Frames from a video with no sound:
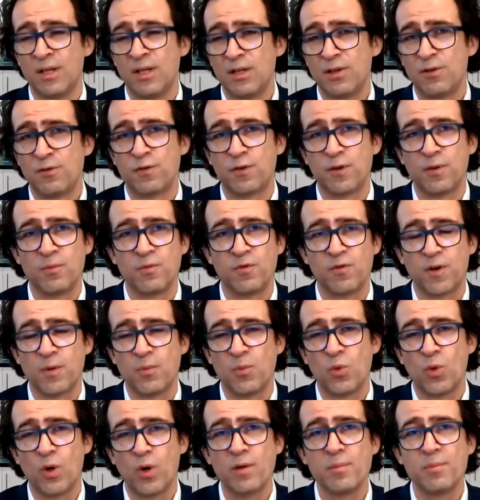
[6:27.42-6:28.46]
from
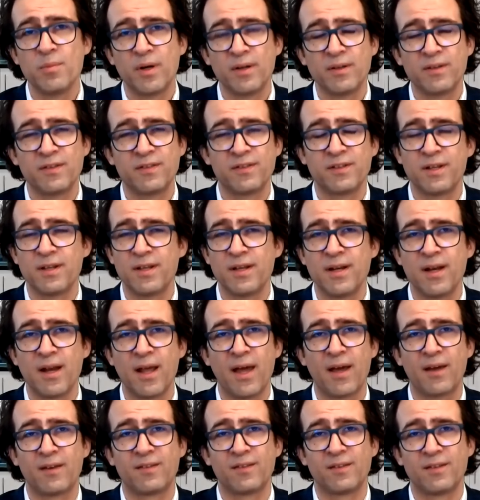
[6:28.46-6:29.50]
from one month to the
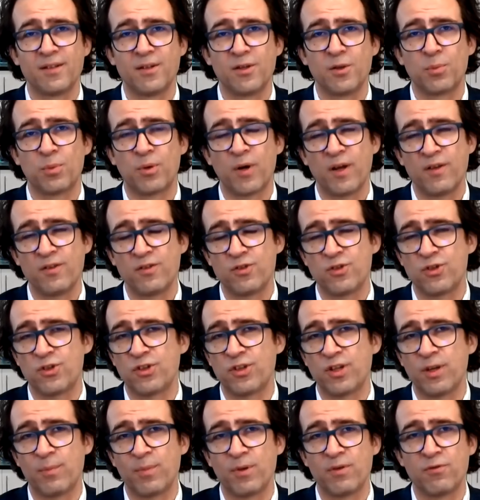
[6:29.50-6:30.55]
next, you know prices are
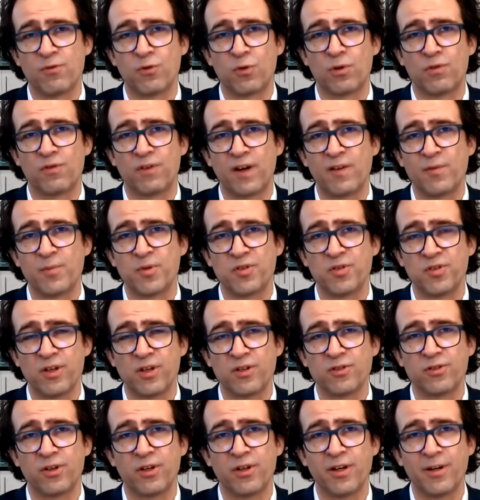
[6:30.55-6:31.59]
dipping four or five
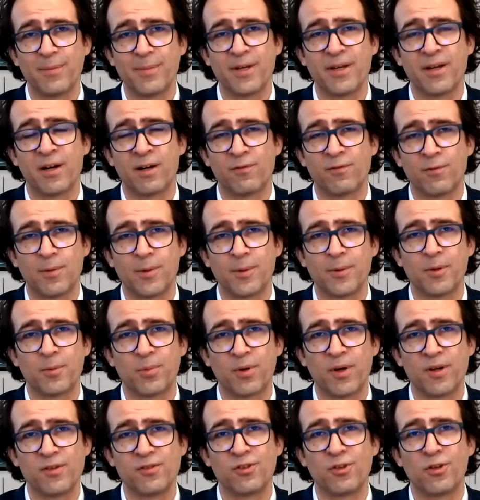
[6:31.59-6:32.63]
percent. So they need to be careful with the
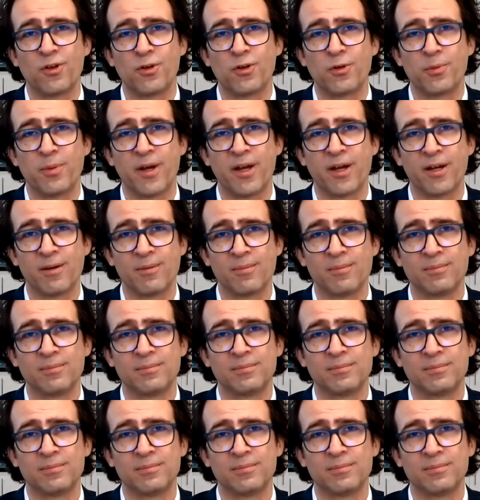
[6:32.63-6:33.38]
prices that they're paying.